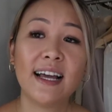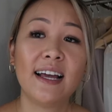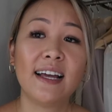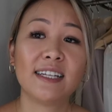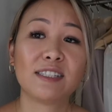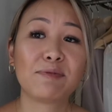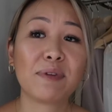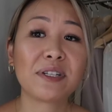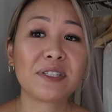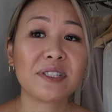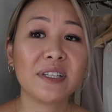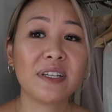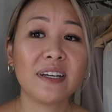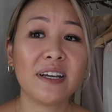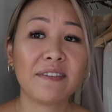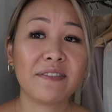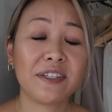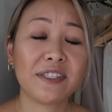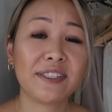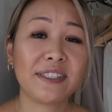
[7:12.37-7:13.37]
especially
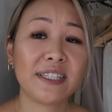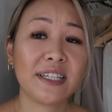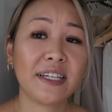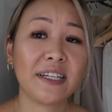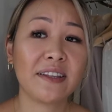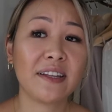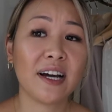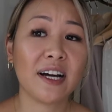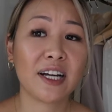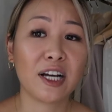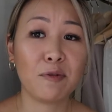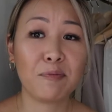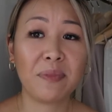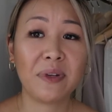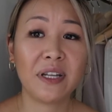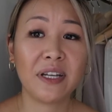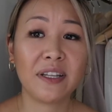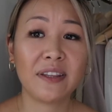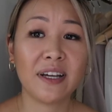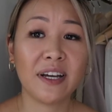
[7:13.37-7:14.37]
if you see a
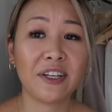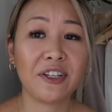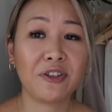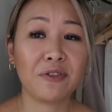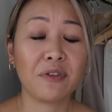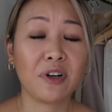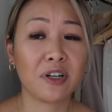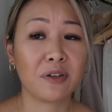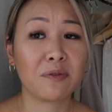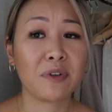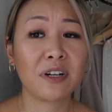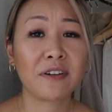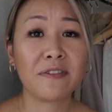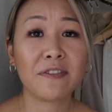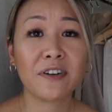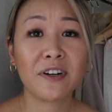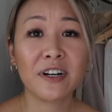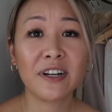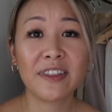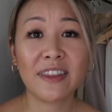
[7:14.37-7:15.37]
company that you want to work
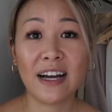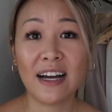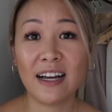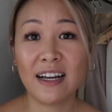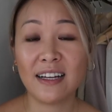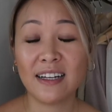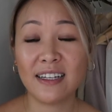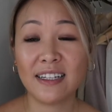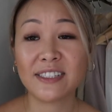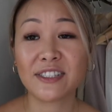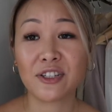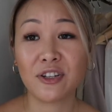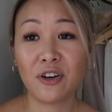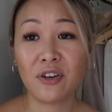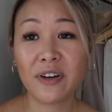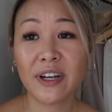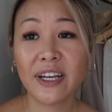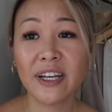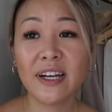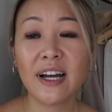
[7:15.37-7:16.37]
for that is
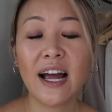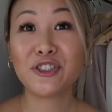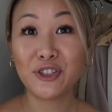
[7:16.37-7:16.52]
going.